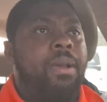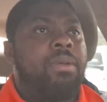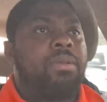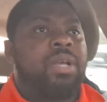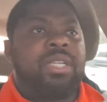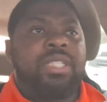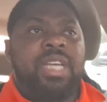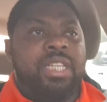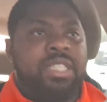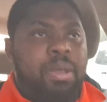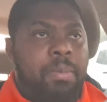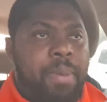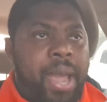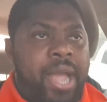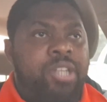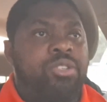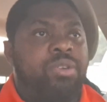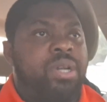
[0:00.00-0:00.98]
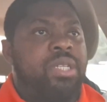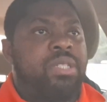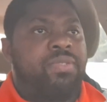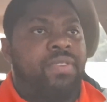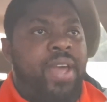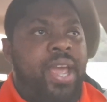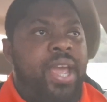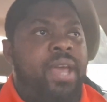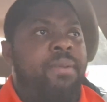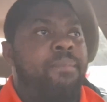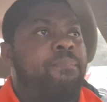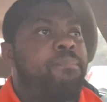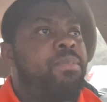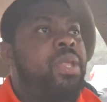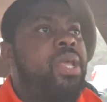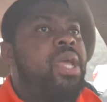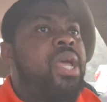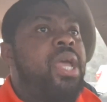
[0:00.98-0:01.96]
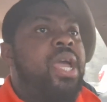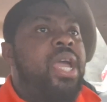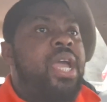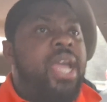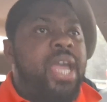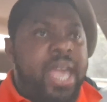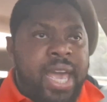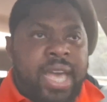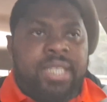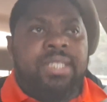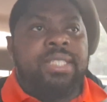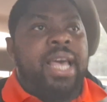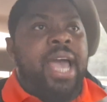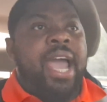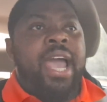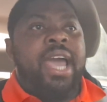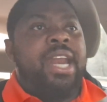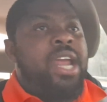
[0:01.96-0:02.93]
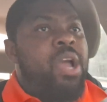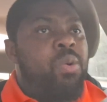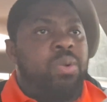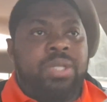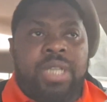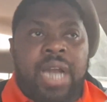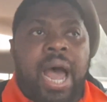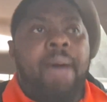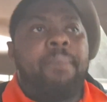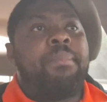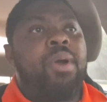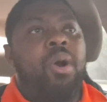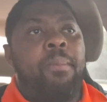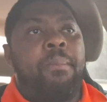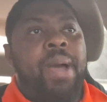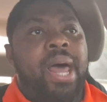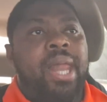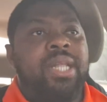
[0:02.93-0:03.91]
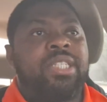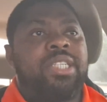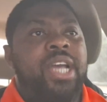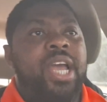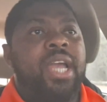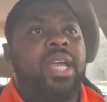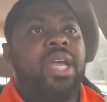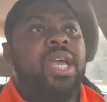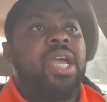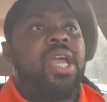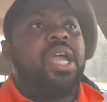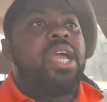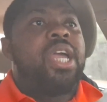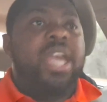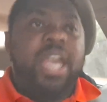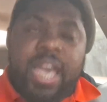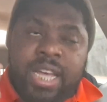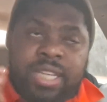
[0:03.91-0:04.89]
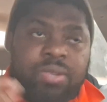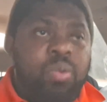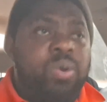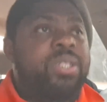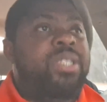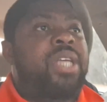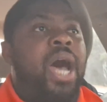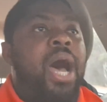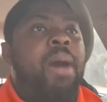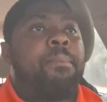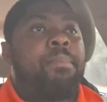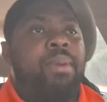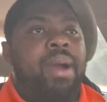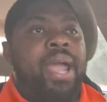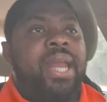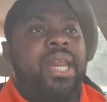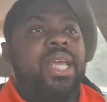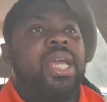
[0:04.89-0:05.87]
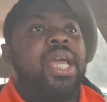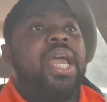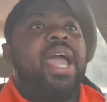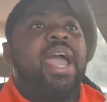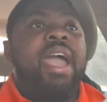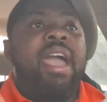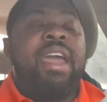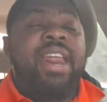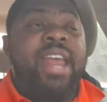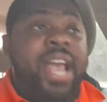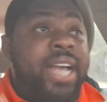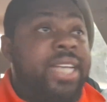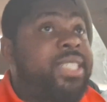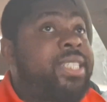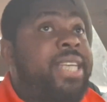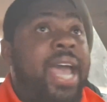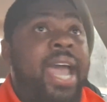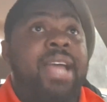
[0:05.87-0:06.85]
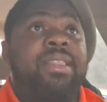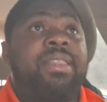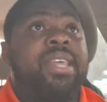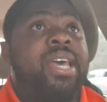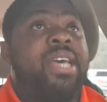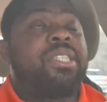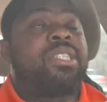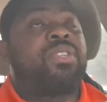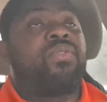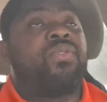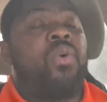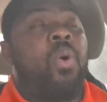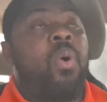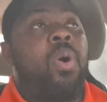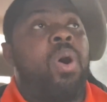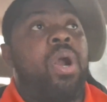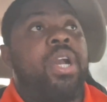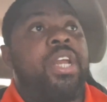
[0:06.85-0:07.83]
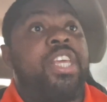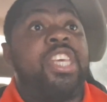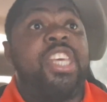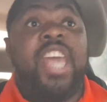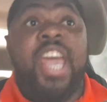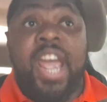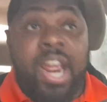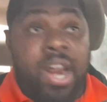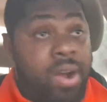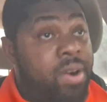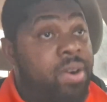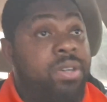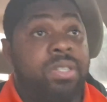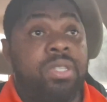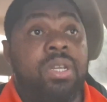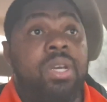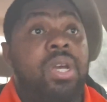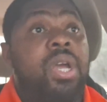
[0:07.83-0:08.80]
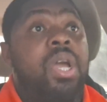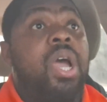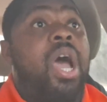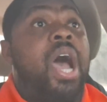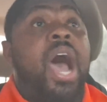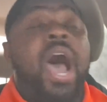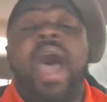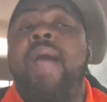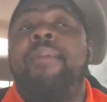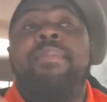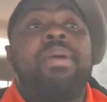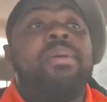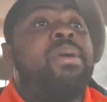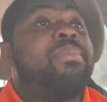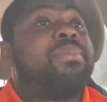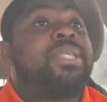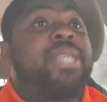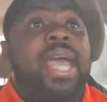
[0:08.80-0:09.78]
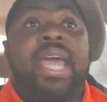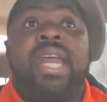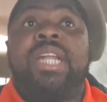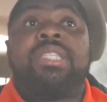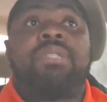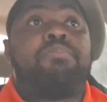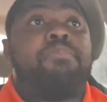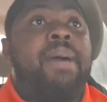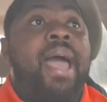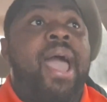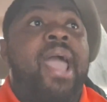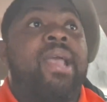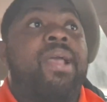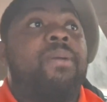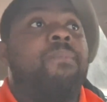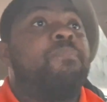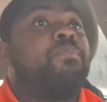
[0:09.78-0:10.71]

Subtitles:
because he's a Patriots fan. He said it was not Bill Belichick. It was Tom Brady. And he said this for years. I remember him saying this back